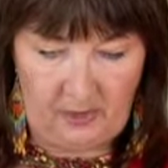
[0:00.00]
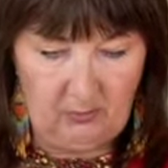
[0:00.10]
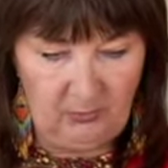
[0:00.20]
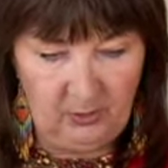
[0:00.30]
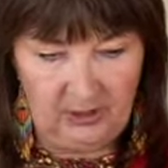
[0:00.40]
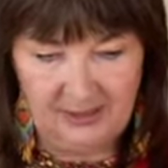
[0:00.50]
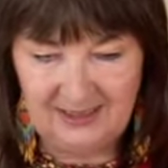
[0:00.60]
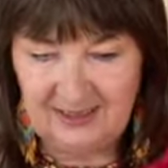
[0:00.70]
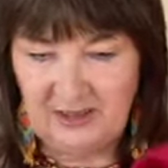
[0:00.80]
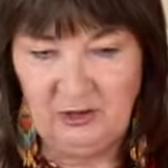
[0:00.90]
but I can
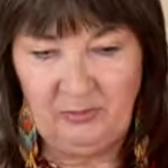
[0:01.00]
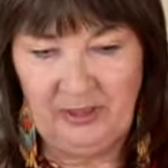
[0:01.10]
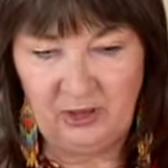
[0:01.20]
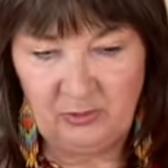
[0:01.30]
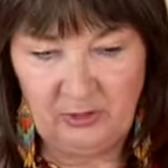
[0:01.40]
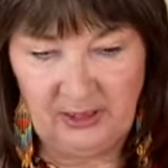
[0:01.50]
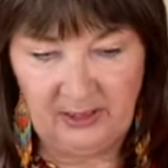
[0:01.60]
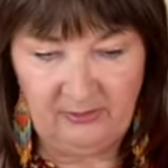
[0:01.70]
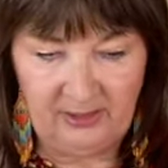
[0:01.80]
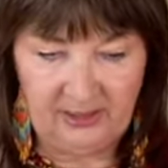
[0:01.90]
still make something
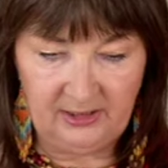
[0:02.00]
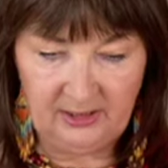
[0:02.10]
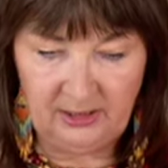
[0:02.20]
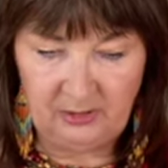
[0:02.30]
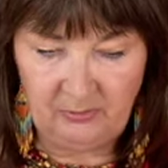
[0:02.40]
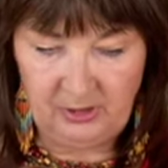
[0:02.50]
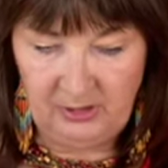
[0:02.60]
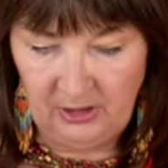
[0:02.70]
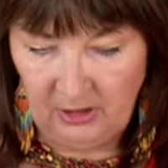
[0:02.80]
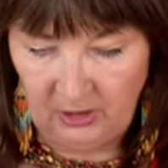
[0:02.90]
out of that. It can
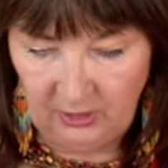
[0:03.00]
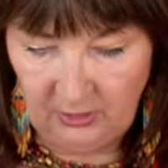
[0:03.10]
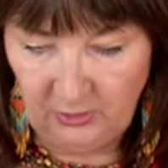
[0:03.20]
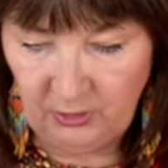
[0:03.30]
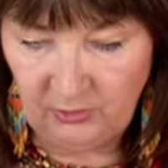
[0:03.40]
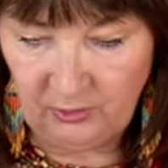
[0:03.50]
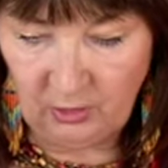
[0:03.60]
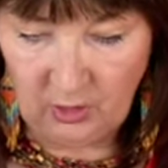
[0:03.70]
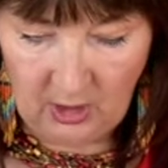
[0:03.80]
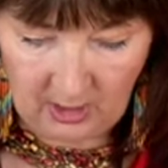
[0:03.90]
be used
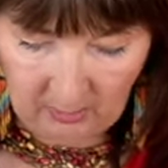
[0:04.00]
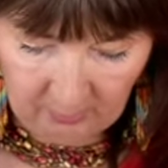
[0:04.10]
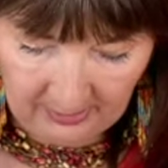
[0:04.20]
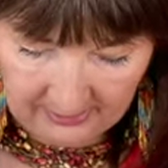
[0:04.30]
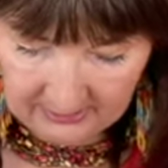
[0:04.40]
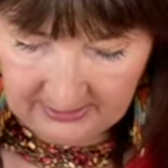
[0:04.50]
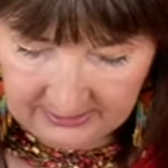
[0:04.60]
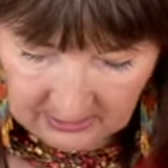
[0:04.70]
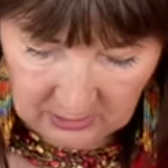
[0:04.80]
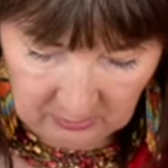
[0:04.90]
for a panel
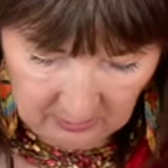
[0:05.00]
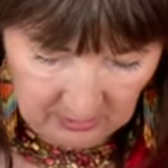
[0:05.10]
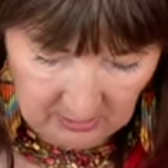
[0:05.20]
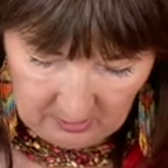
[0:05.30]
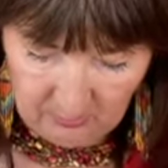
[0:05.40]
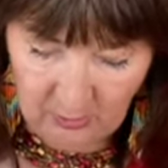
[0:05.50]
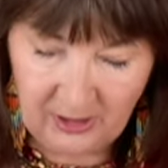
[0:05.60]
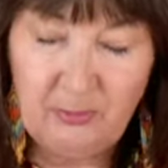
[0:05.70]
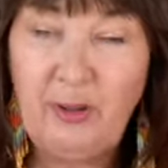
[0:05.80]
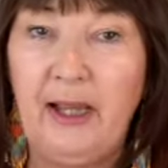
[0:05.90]
in putting
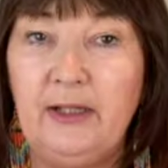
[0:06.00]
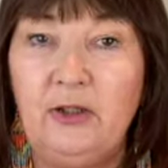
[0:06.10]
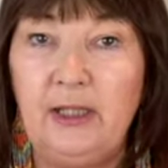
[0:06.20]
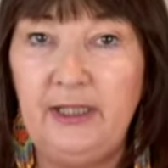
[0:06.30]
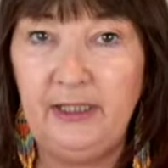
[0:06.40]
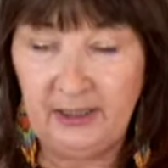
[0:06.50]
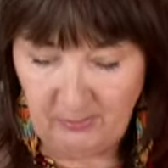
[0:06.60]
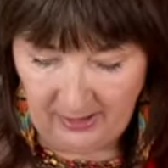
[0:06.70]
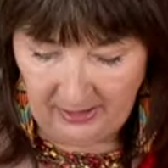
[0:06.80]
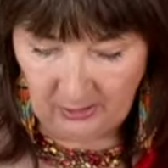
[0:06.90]
a panel in a
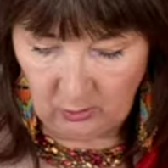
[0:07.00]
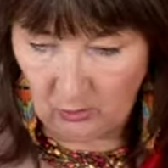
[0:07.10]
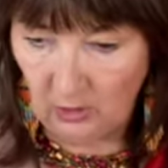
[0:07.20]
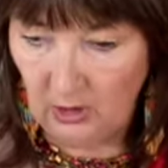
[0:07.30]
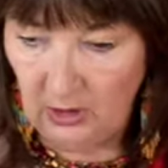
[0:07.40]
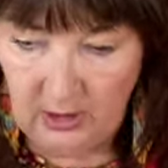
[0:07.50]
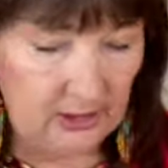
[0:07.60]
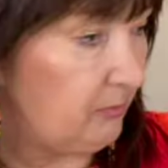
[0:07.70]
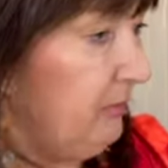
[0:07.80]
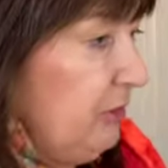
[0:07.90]
bag, or it
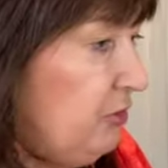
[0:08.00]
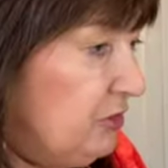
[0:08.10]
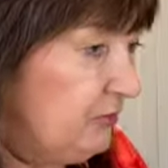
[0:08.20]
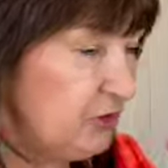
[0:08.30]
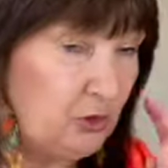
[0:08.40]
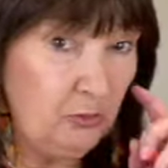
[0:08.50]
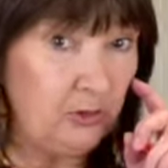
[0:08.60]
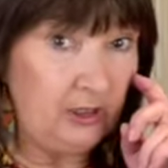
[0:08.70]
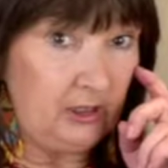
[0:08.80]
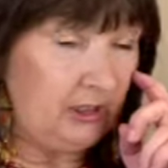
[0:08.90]
can be used for
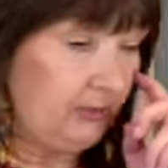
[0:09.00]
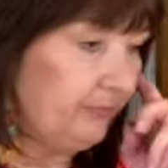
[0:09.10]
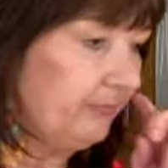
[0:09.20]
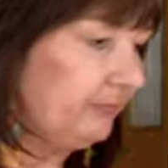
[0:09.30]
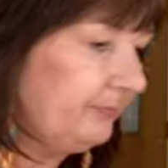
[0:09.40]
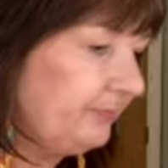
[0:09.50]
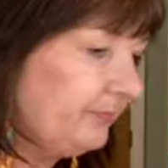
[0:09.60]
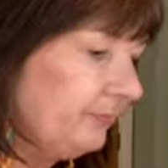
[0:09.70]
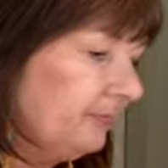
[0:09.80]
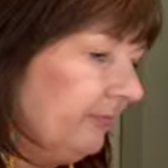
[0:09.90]
something.
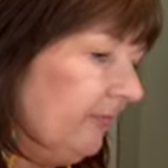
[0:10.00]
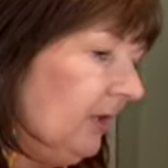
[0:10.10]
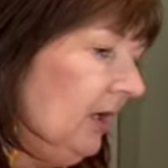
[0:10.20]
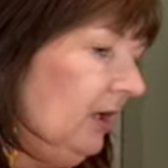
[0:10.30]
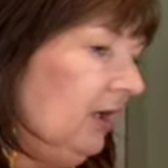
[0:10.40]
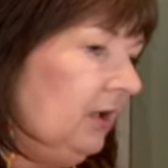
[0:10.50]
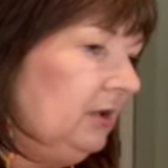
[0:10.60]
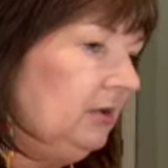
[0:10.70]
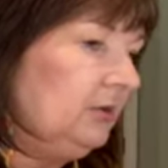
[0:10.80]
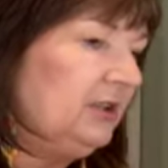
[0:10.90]

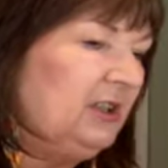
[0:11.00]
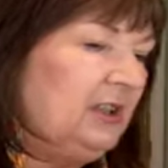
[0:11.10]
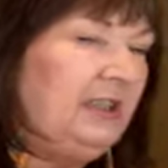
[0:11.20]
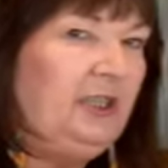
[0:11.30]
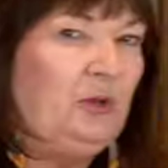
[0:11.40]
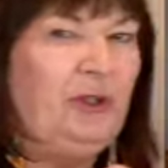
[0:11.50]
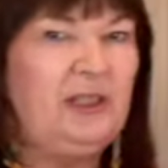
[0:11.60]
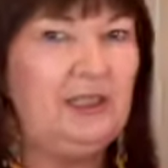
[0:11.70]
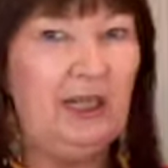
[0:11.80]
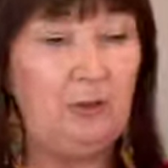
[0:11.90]

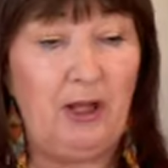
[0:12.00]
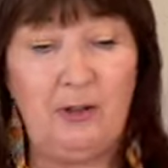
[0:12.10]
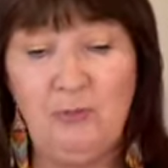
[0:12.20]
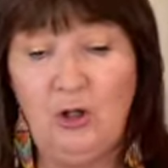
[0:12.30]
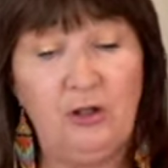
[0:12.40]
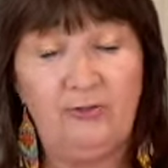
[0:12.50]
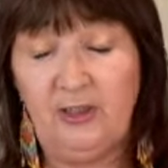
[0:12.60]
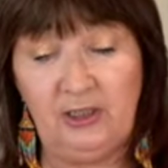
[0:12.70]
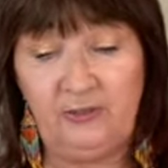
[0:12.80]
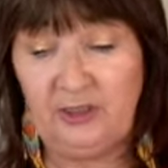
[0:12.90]
Sequins. Now, I'm not a
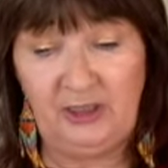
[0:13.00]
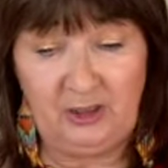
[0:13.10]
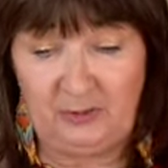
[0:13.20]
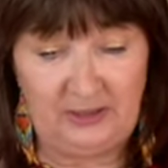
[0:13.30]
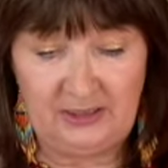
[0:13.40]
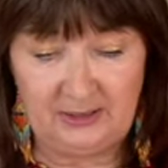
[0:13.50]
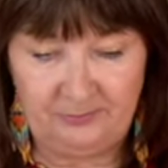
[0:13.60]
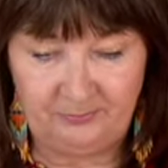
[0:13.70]
fan of sequins.